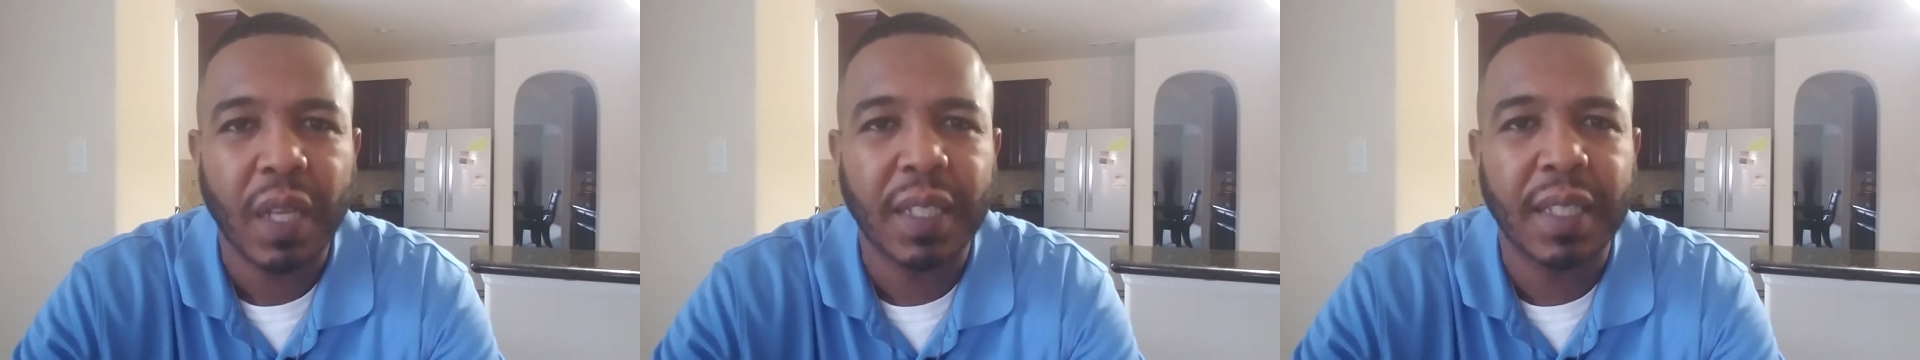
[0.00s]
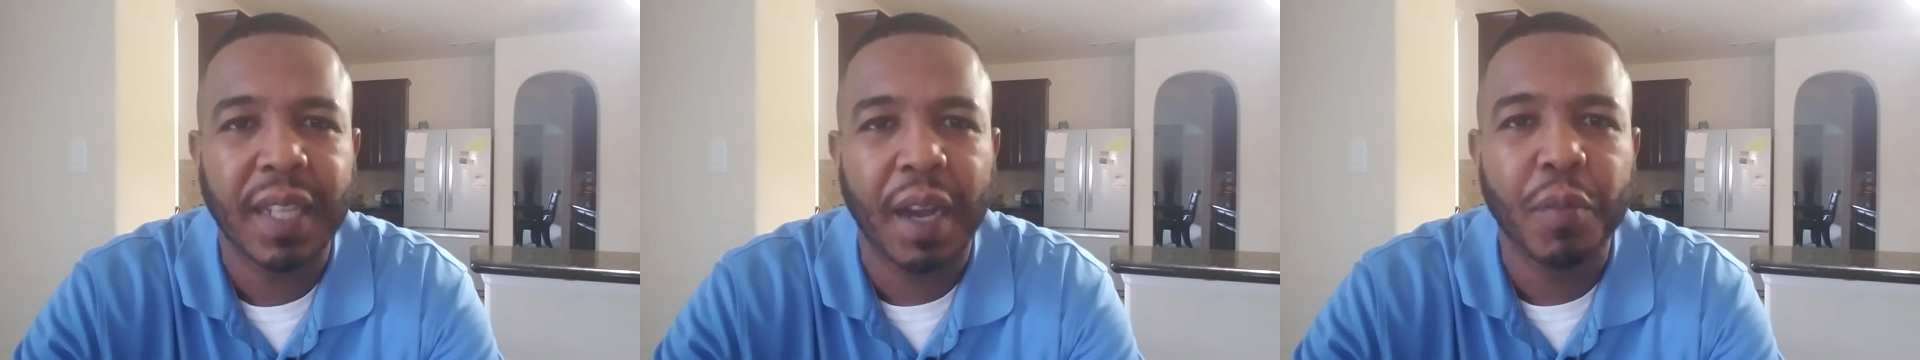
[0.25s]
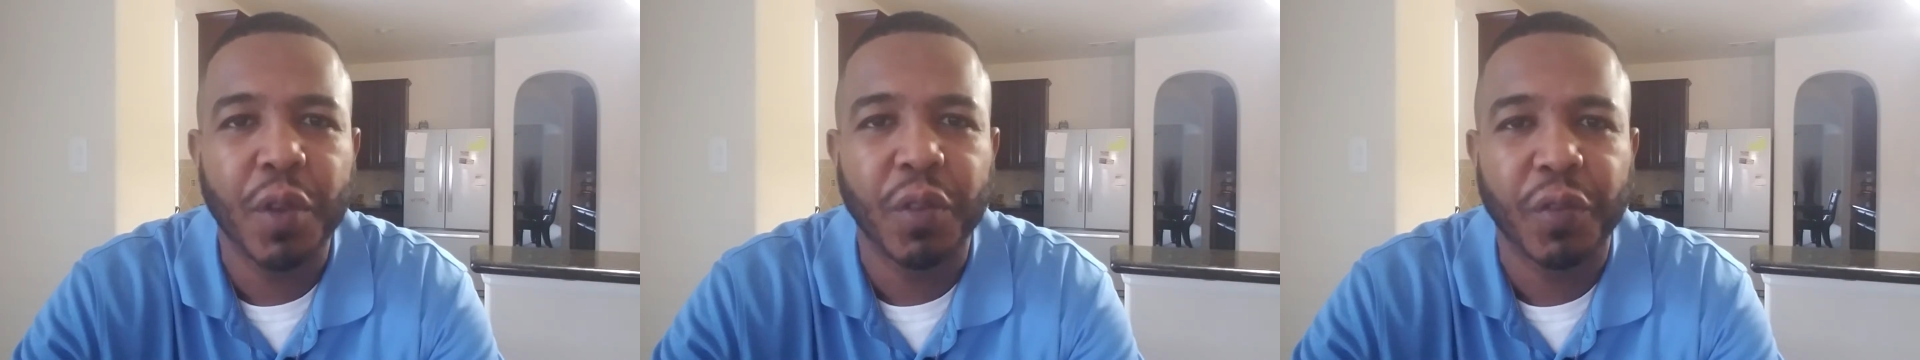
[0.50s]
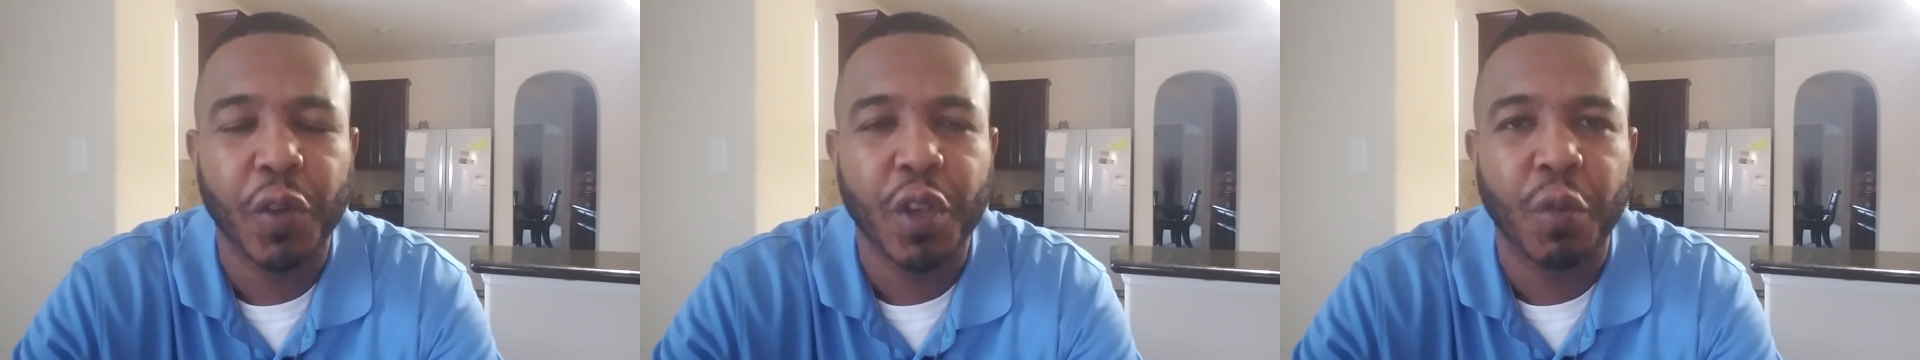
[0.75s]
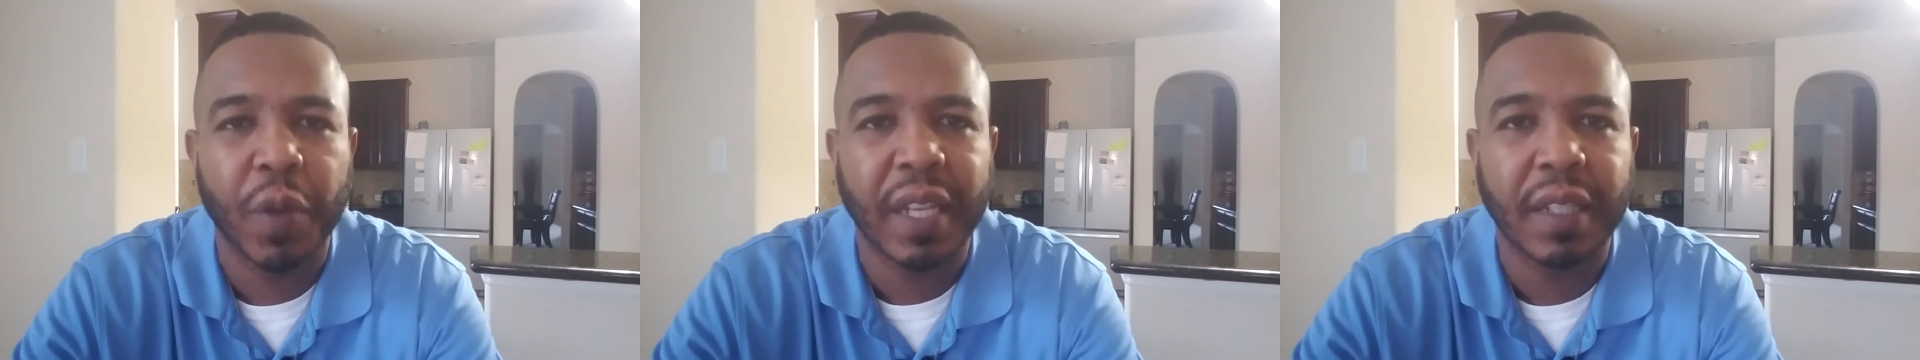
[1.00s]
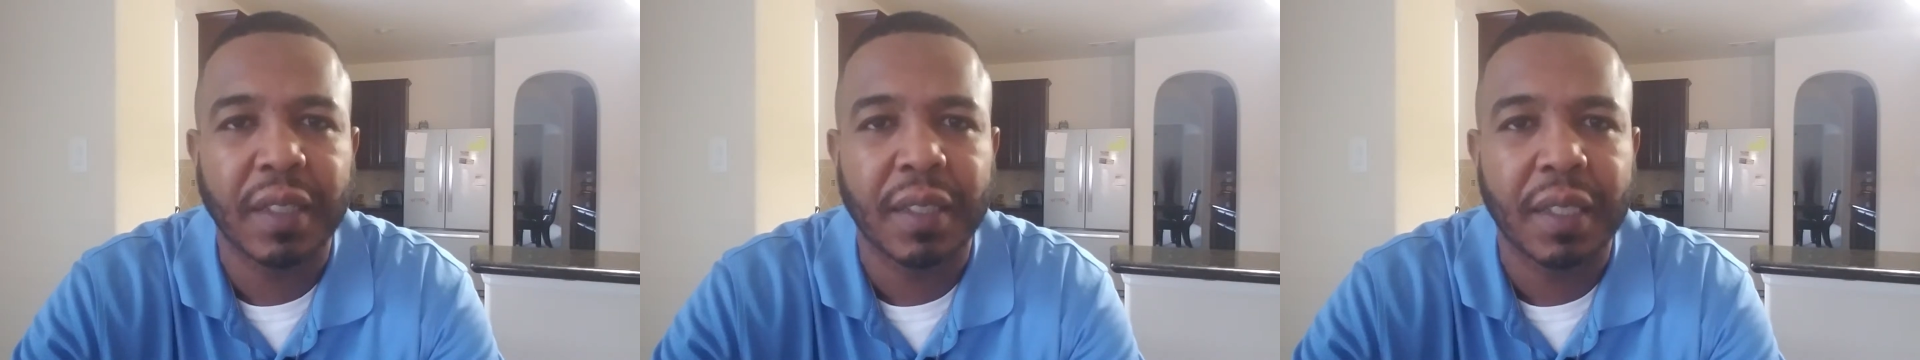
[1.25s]
The W is for your
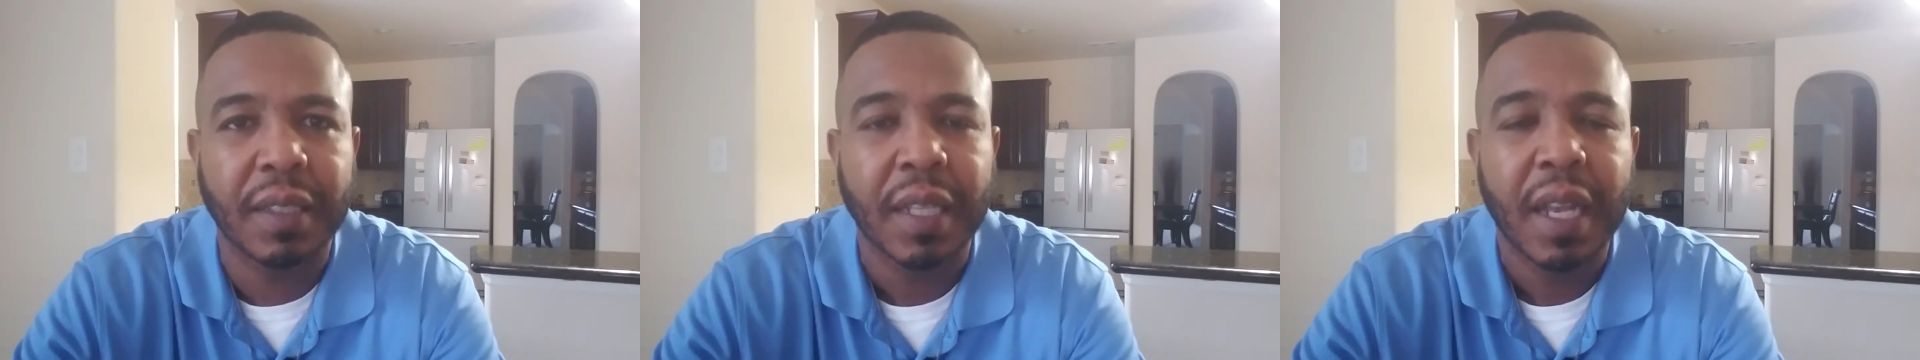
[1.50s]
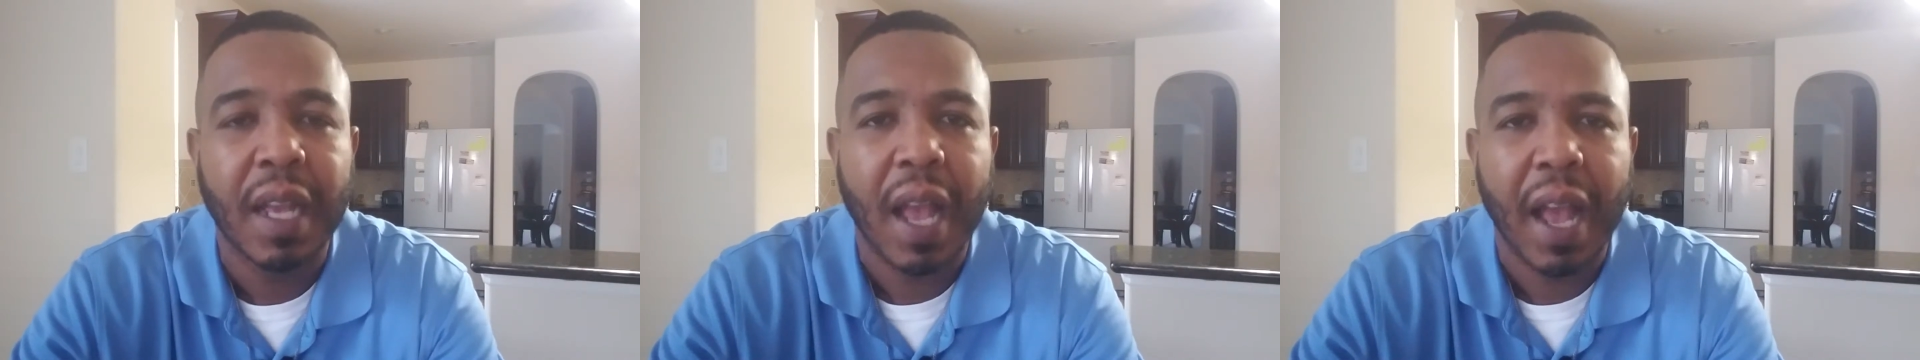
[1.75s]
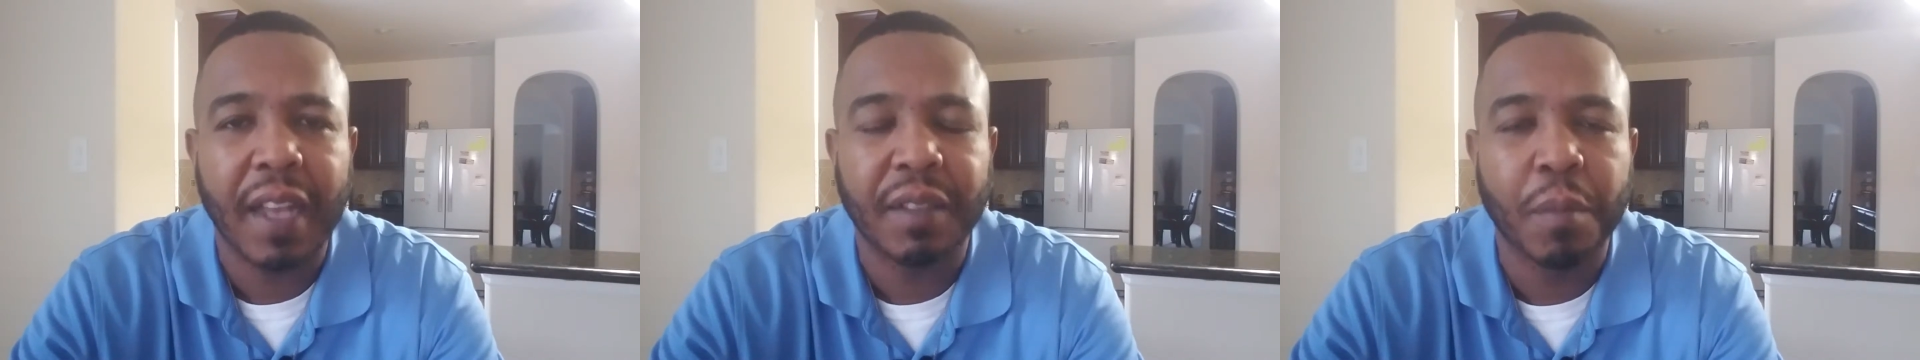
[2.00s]
weaknesses. As